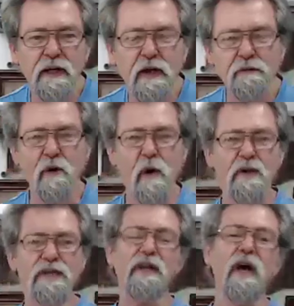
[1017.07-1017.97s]
go
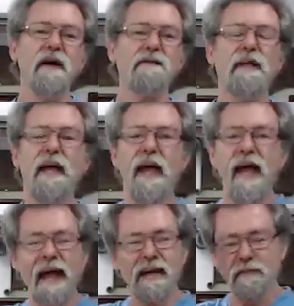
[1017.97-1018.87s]
forwards in life
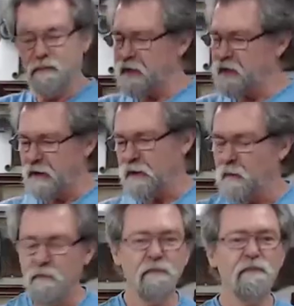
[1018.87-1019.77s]
and, you know,
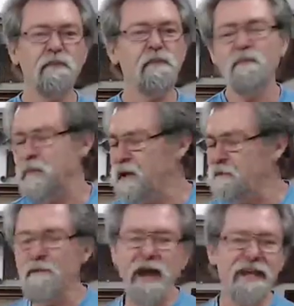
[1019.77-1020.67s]
be
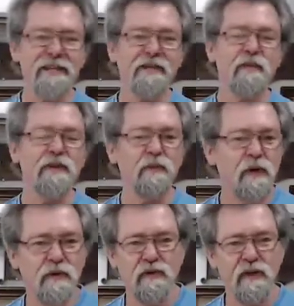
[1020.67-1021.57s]
amazed with,
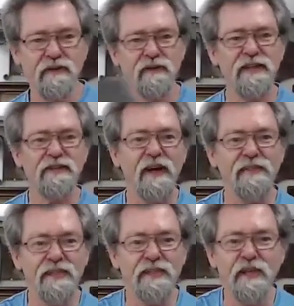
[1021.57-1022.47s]
with things
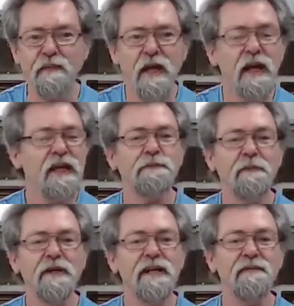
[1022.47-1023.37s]
like this. He, he's
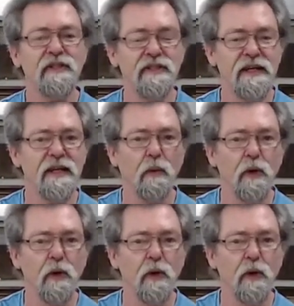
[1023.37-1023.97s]
probably never seen